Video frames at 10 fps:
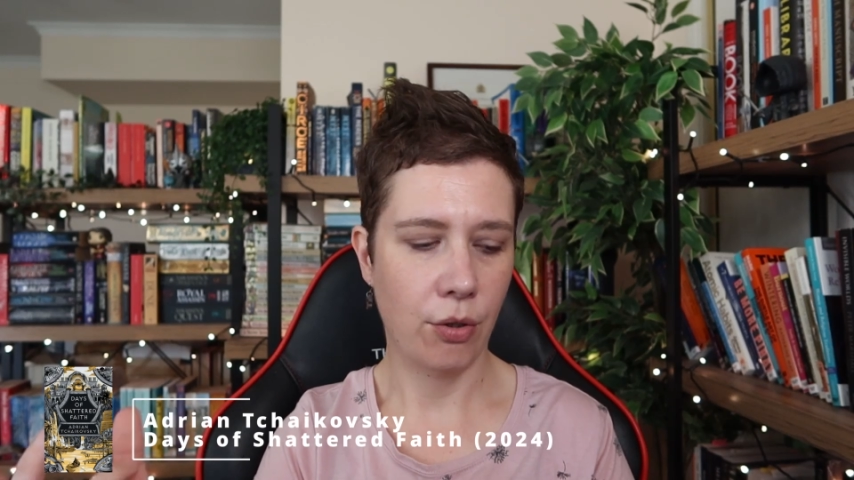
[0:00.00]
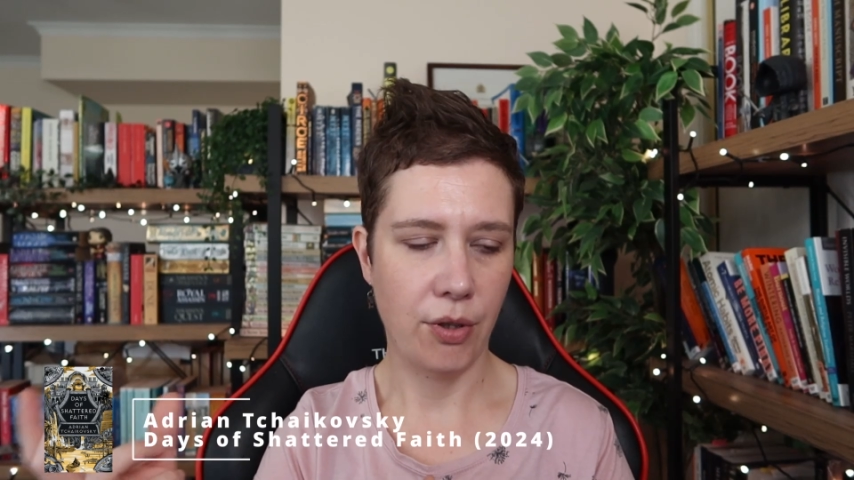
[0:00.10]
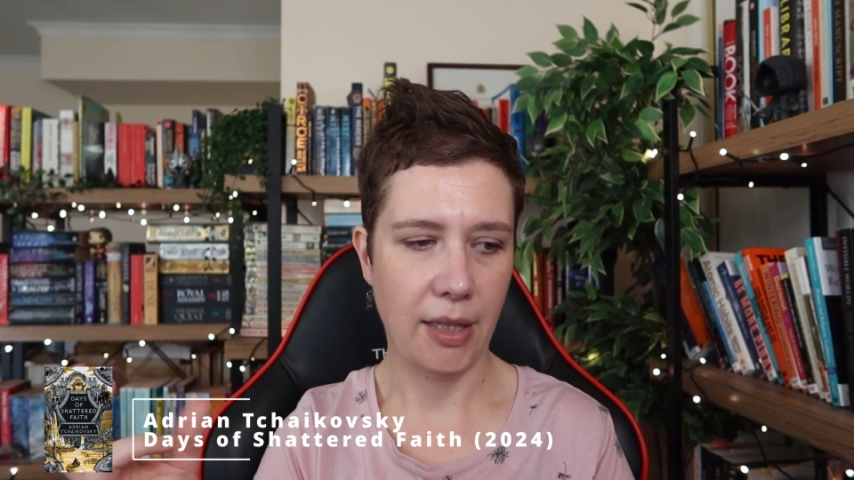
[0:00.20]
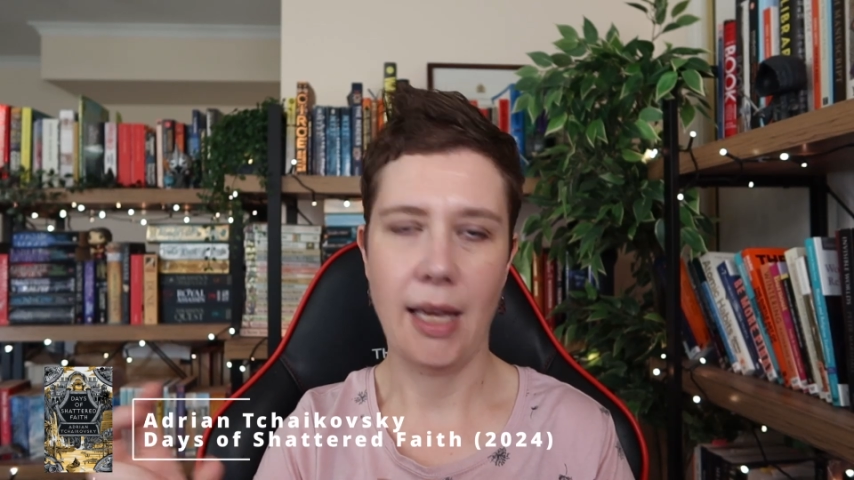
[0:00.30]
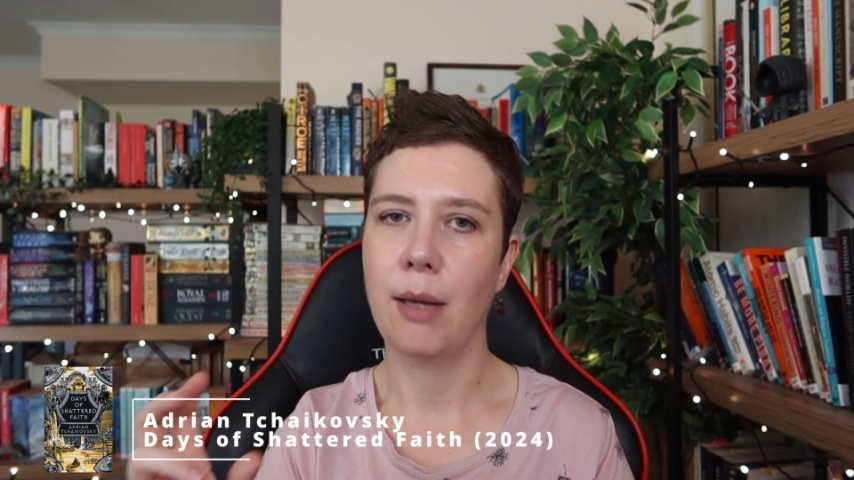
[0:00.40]
called
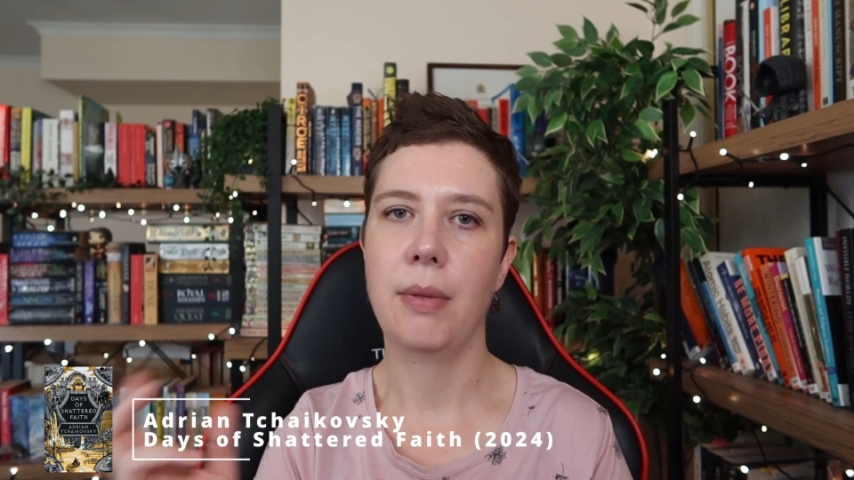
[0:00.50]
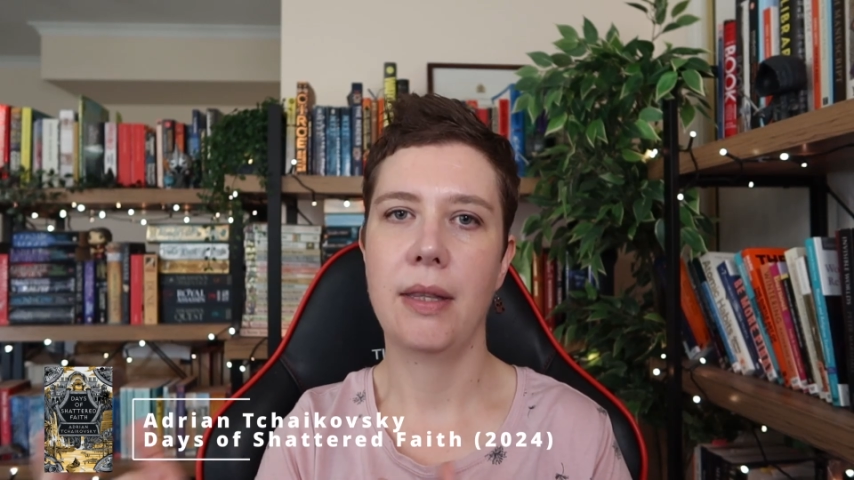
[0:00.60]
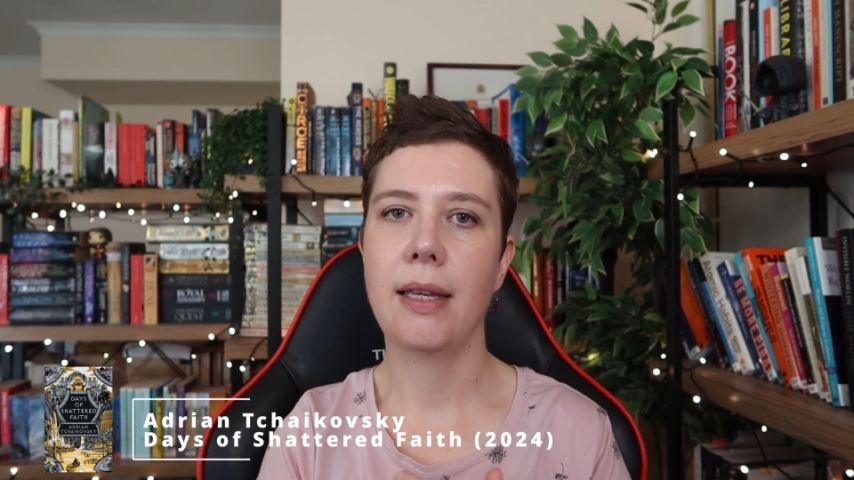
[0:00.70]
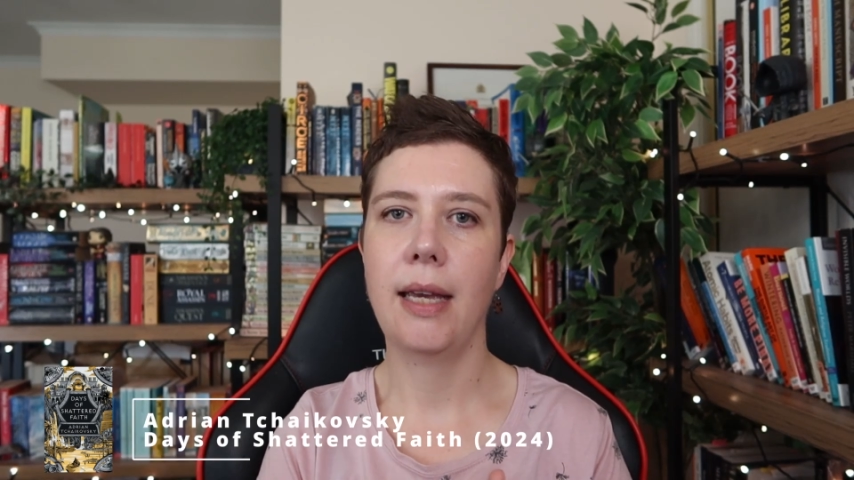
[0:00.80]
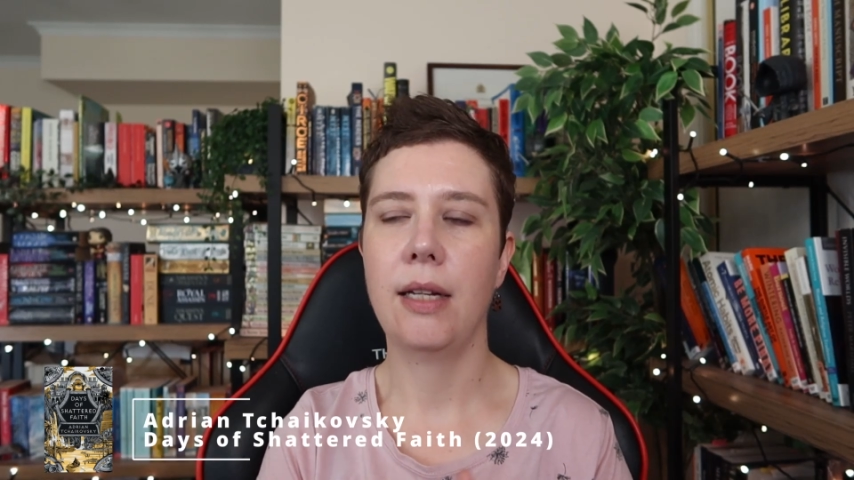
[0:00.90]
the king, but
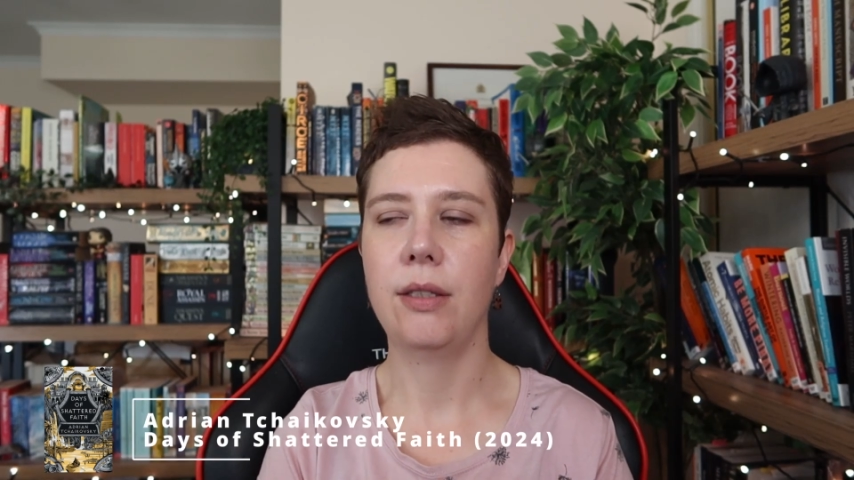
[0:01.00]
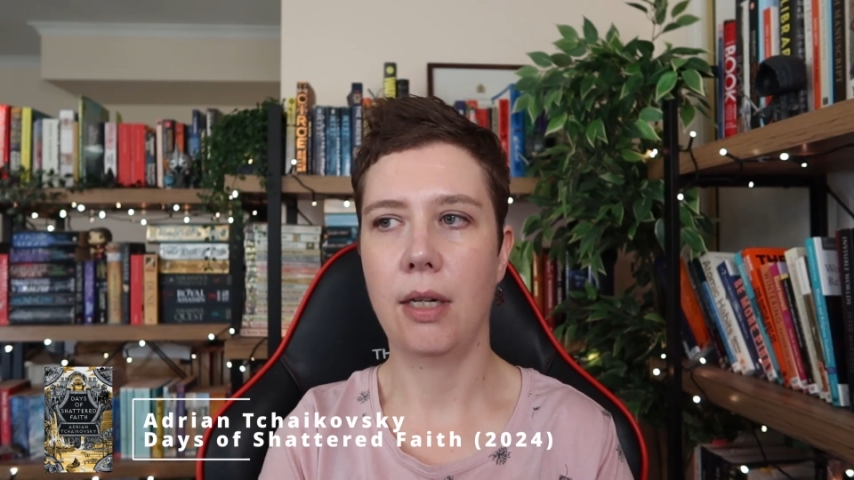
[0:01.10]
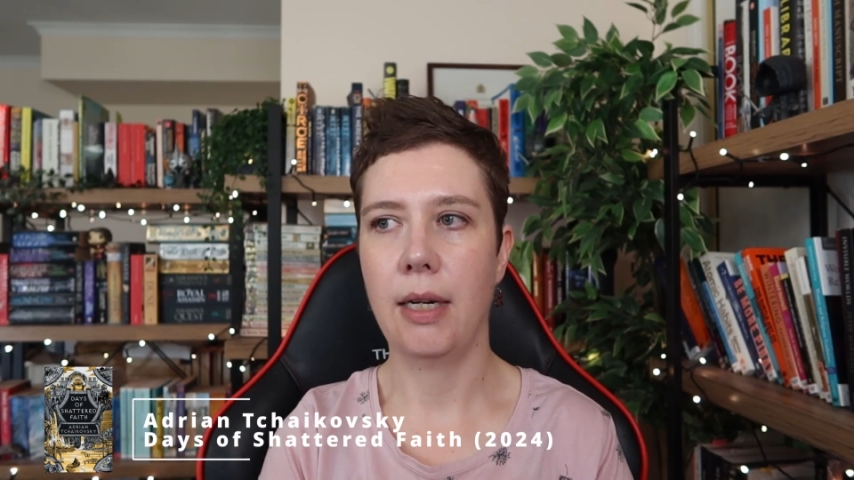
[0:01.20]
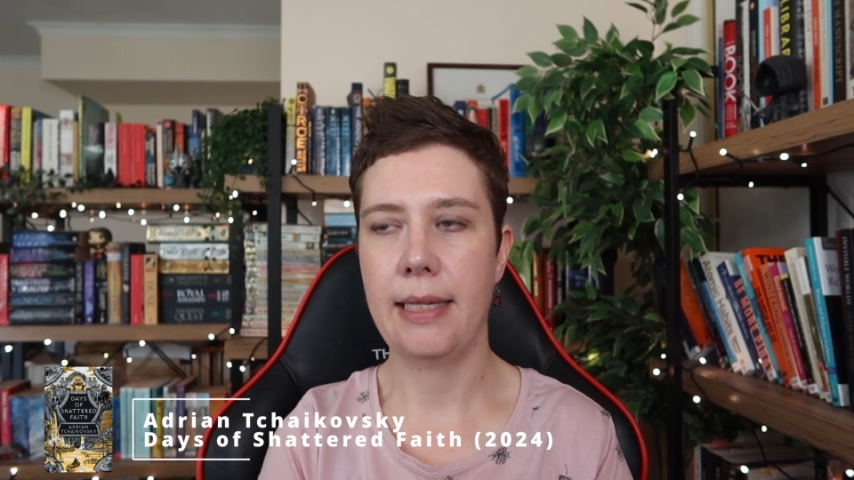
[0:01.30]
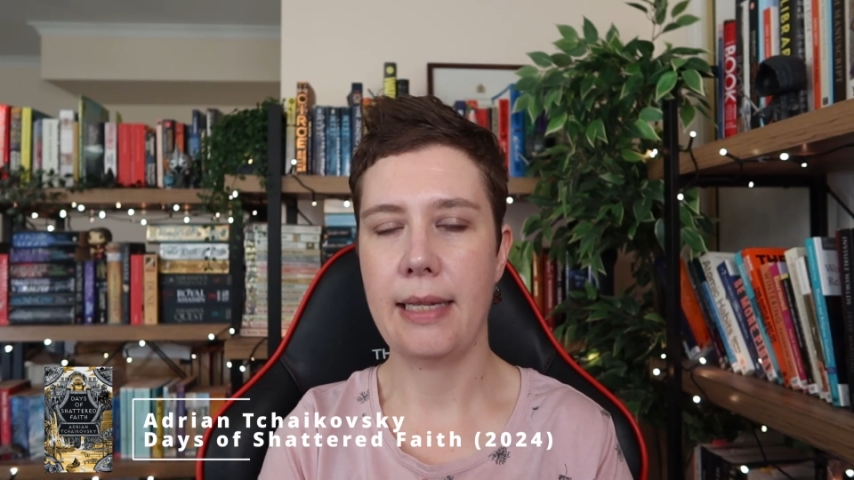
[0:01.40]
the king
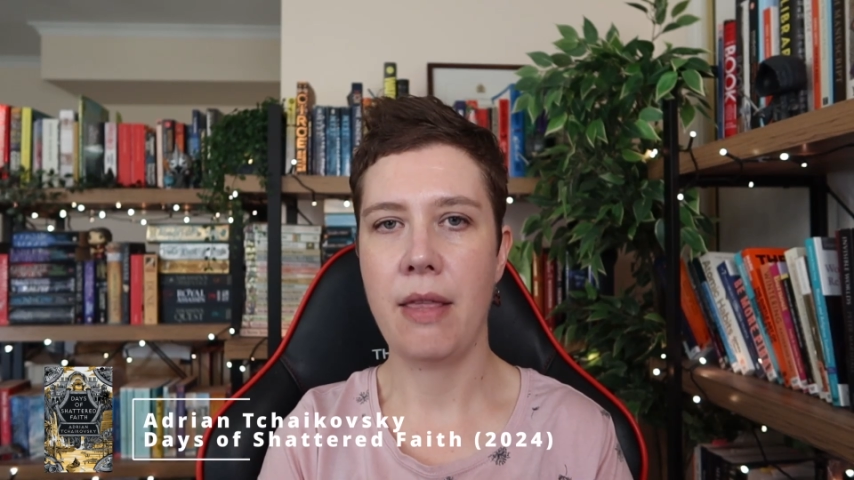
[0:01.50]
dies,